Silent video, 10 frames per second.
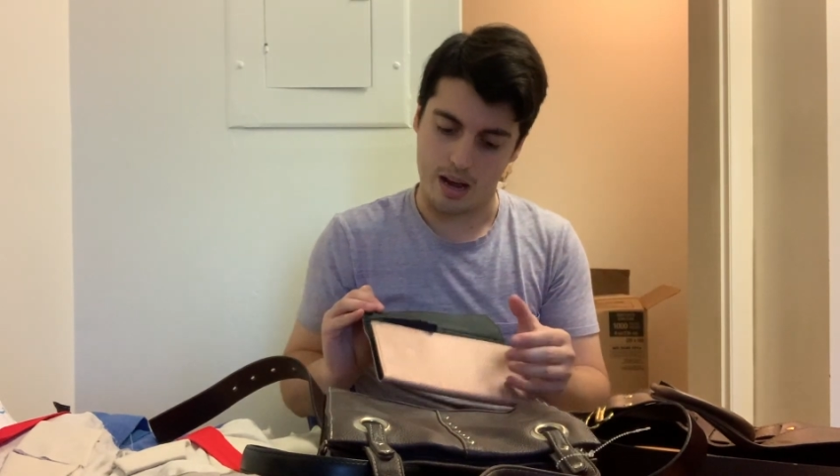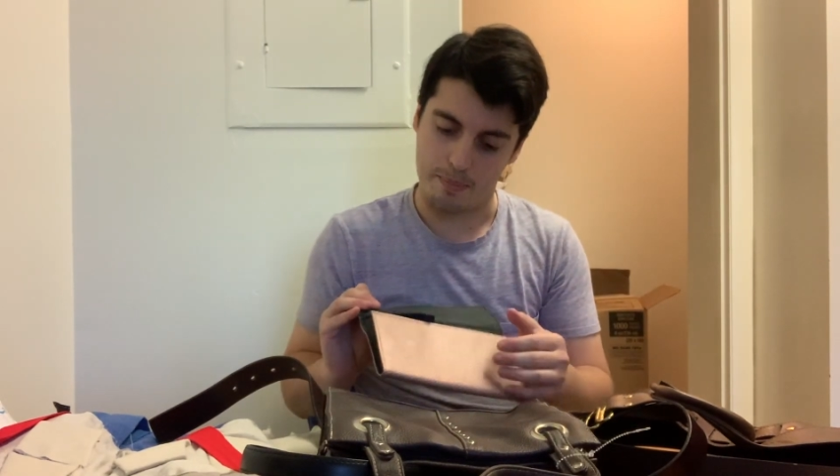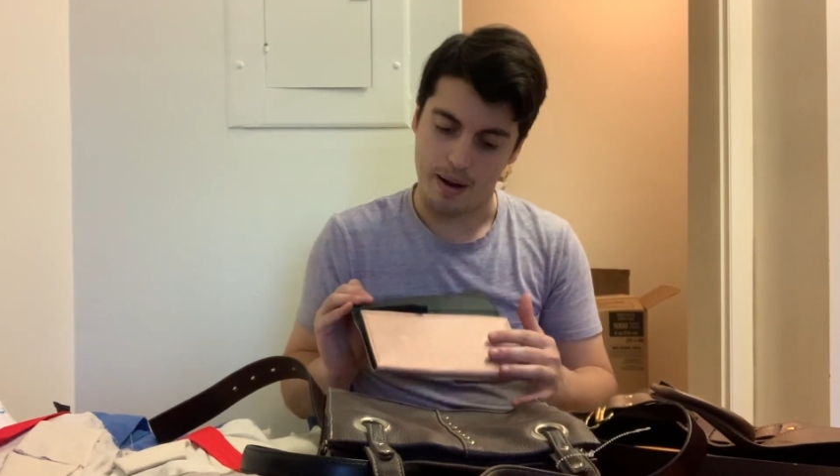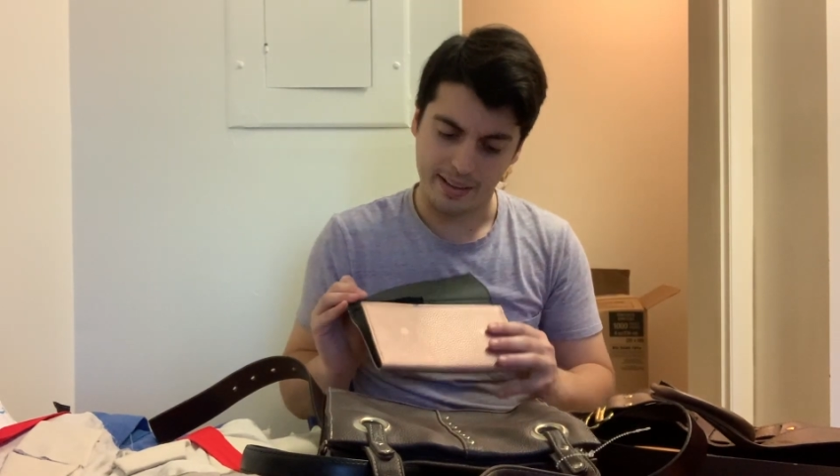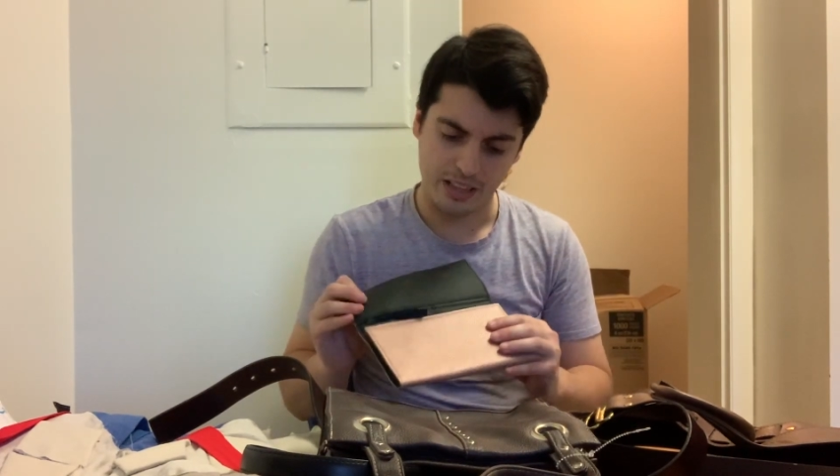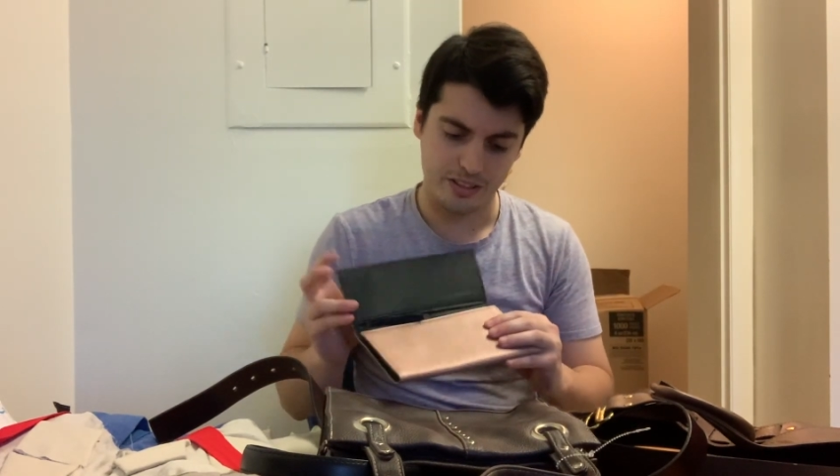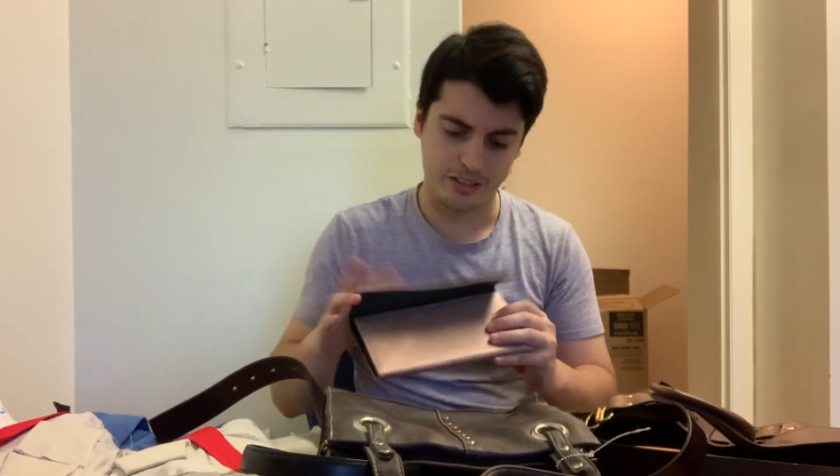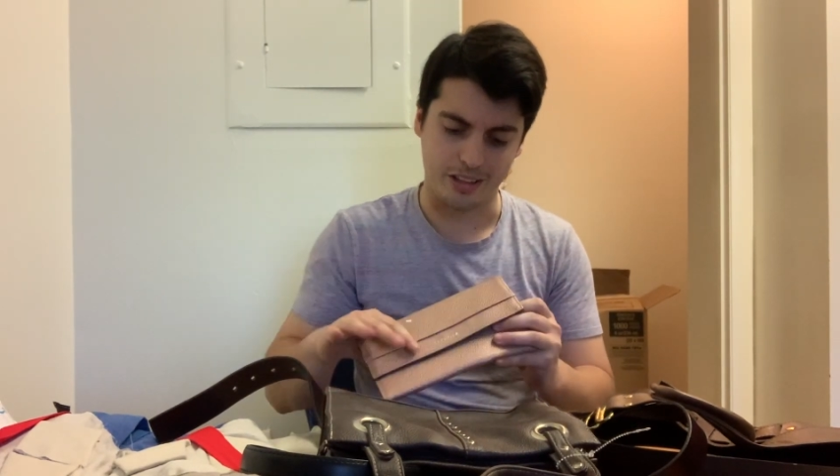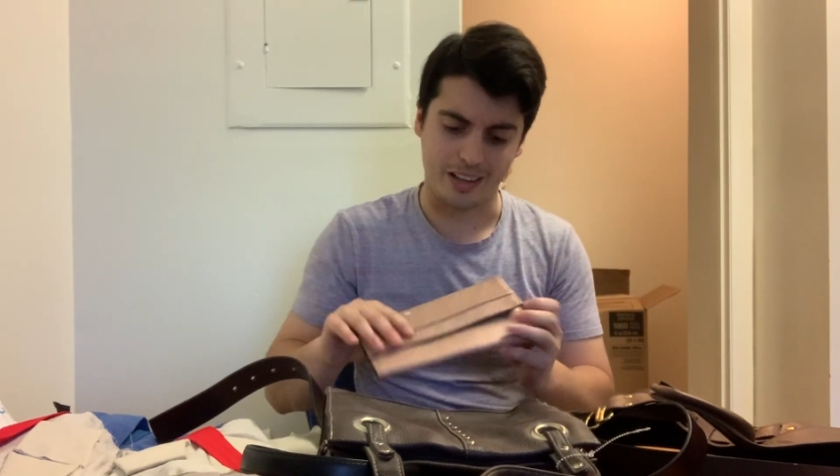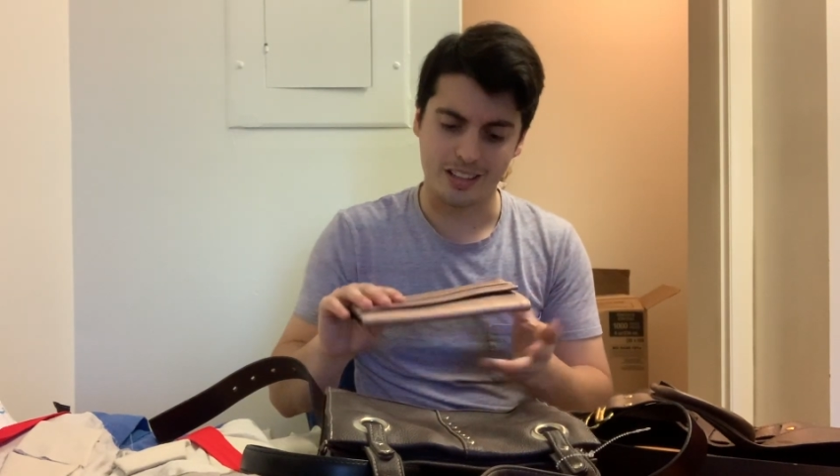My guess
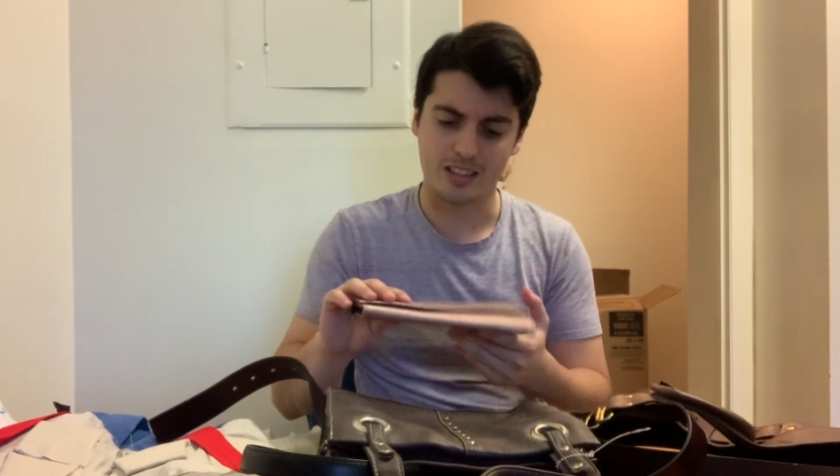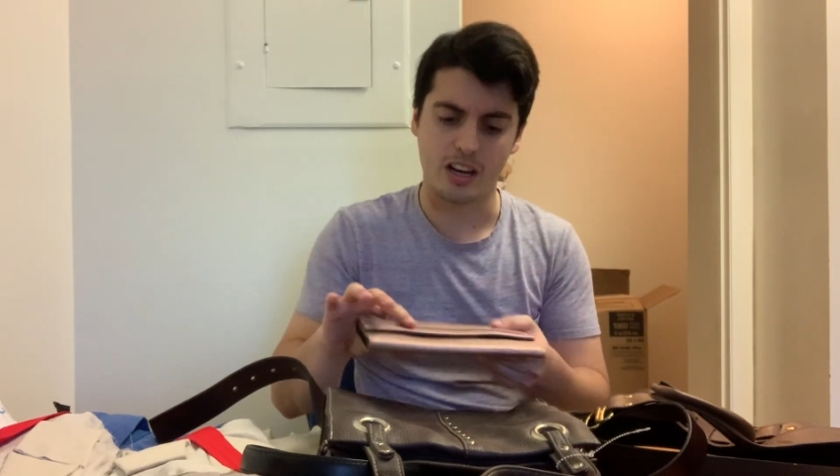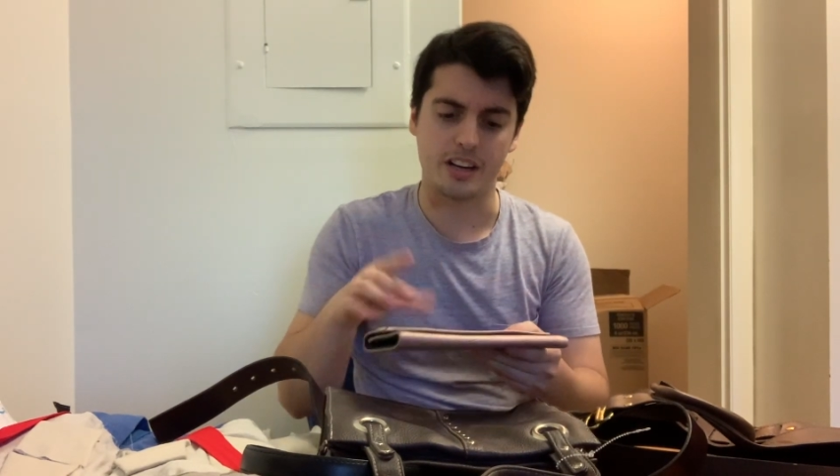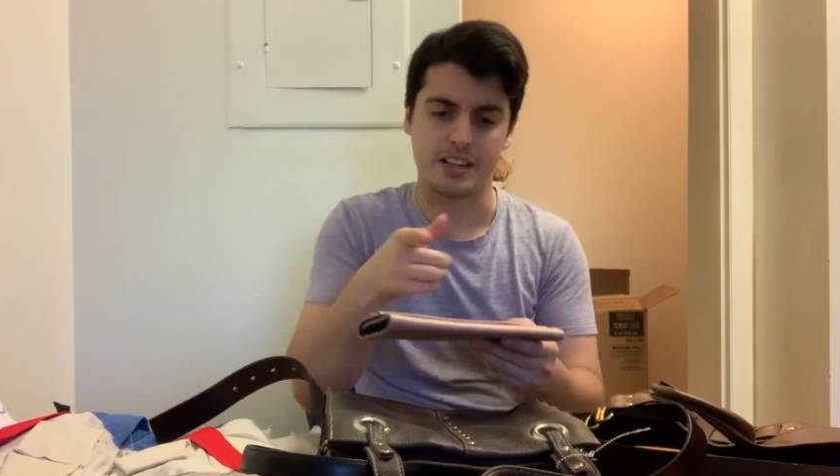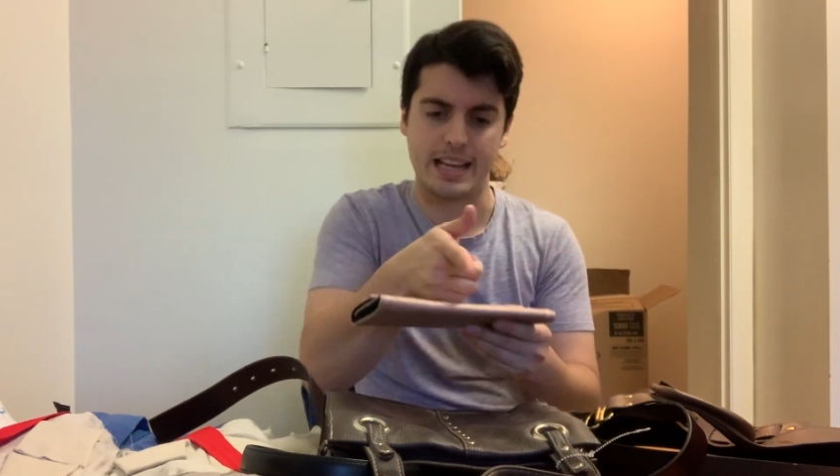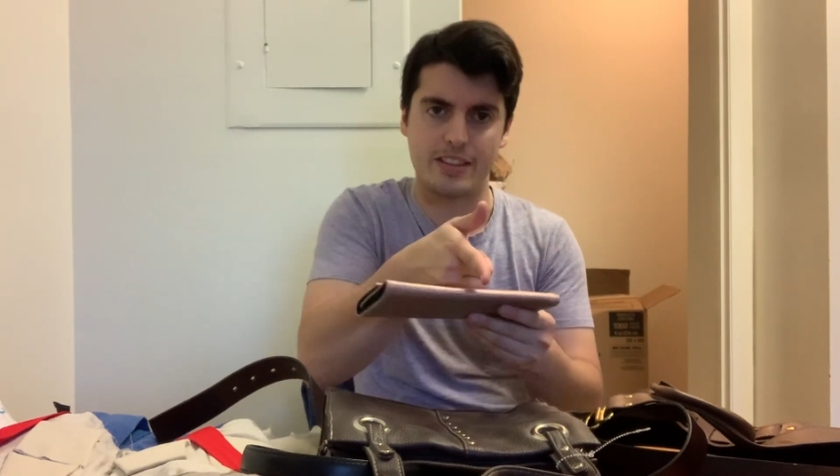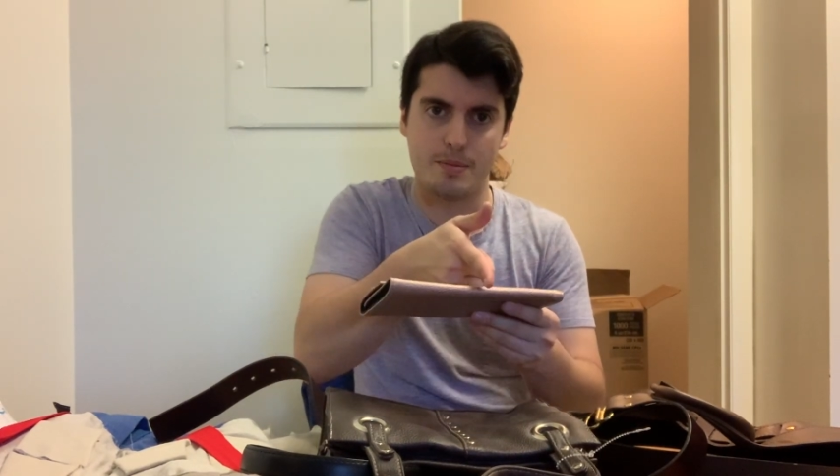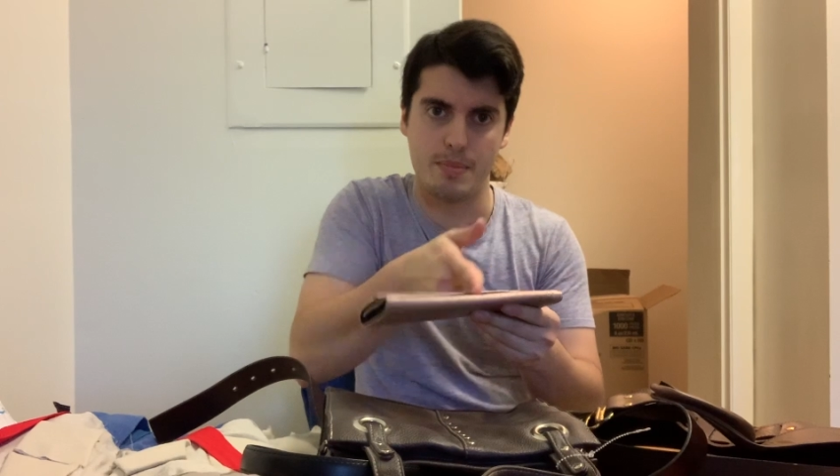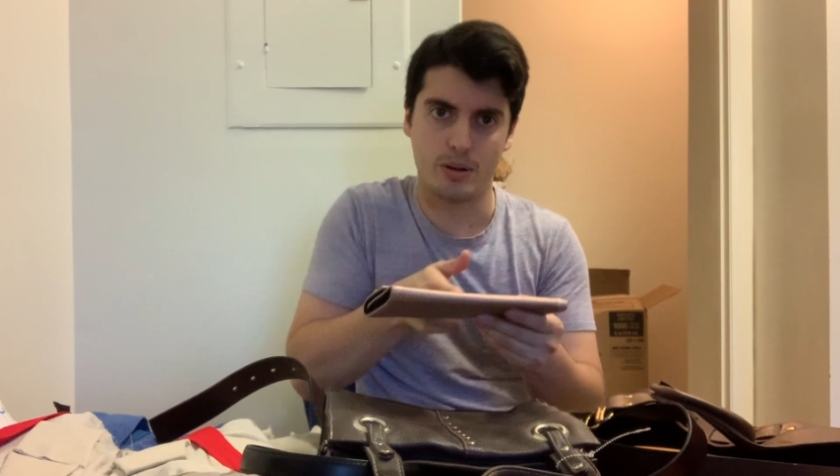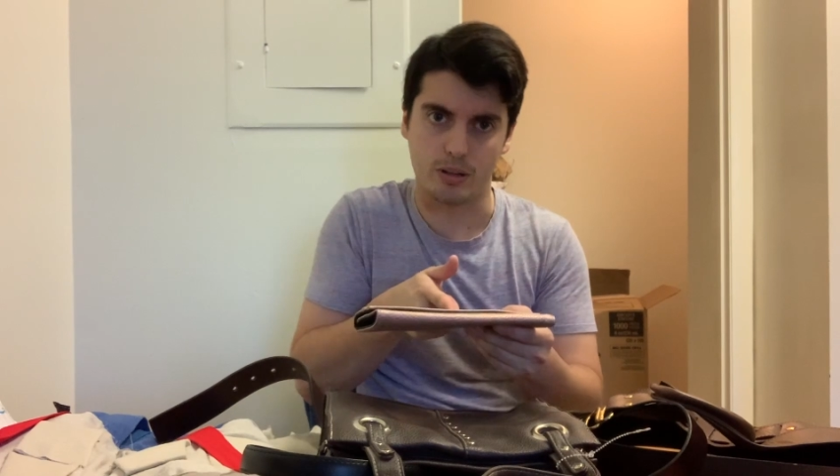is I can cut it down the
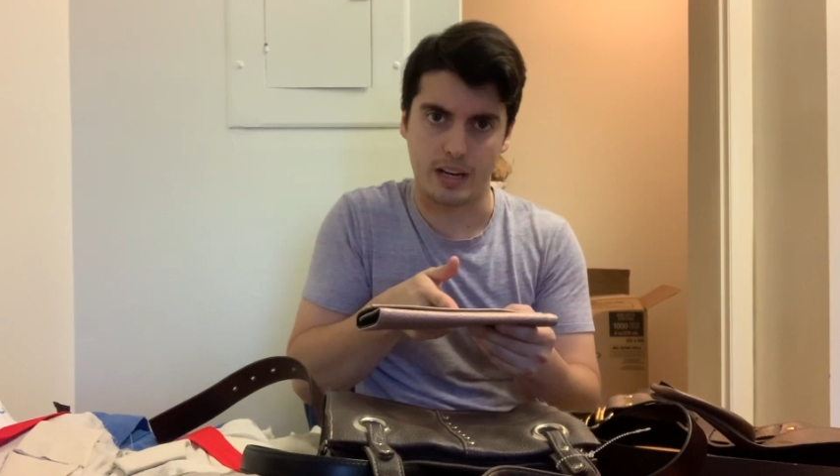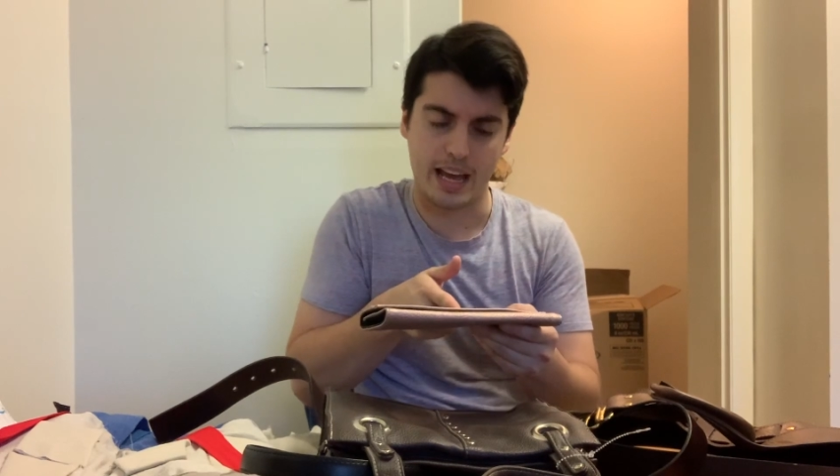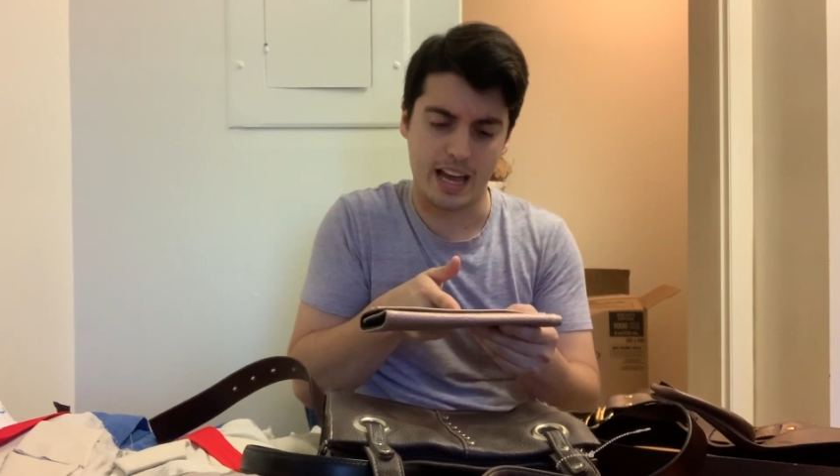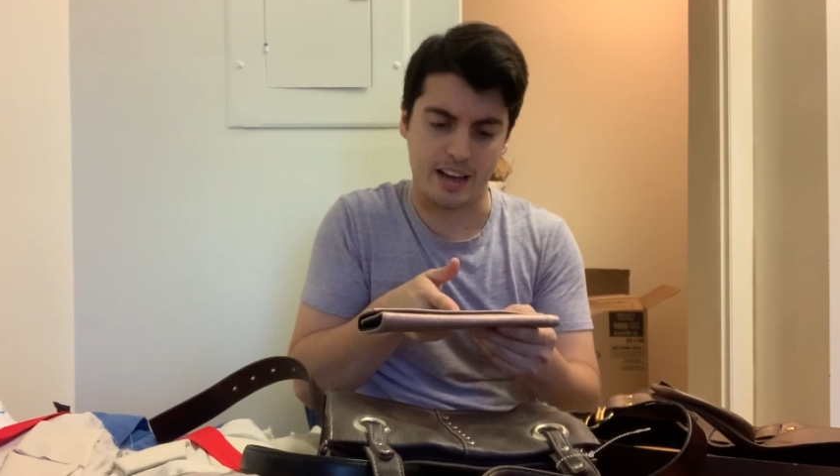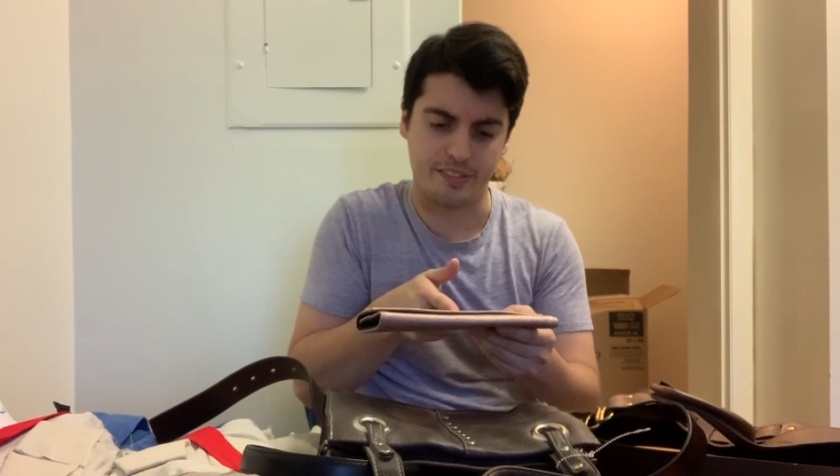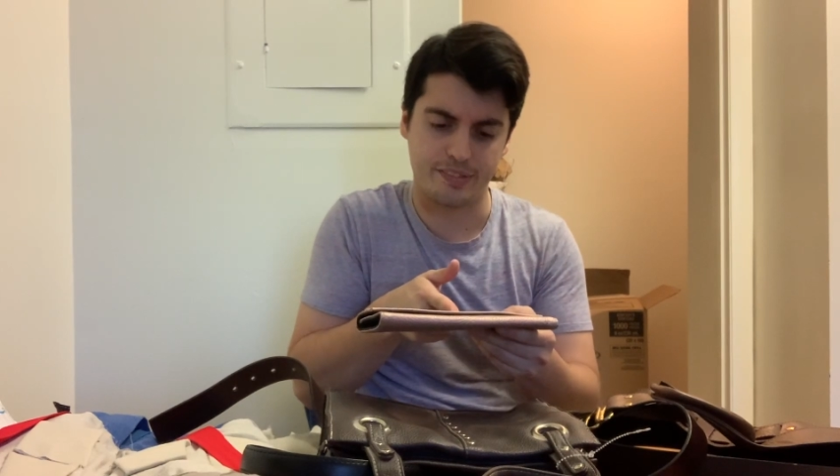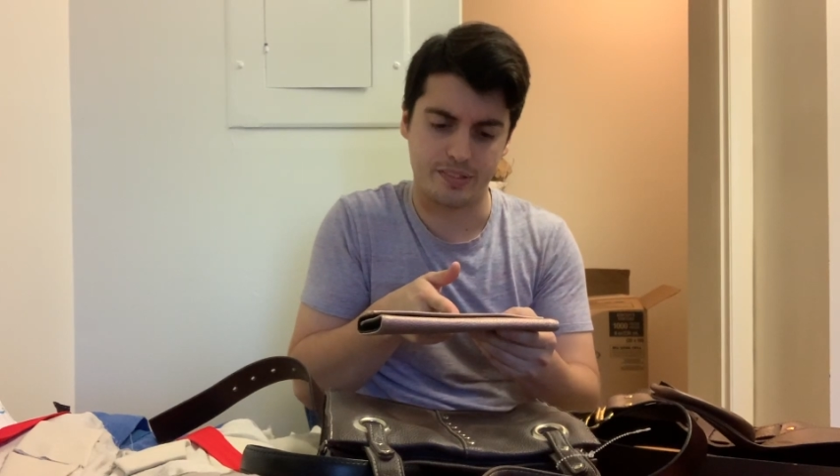middle in half,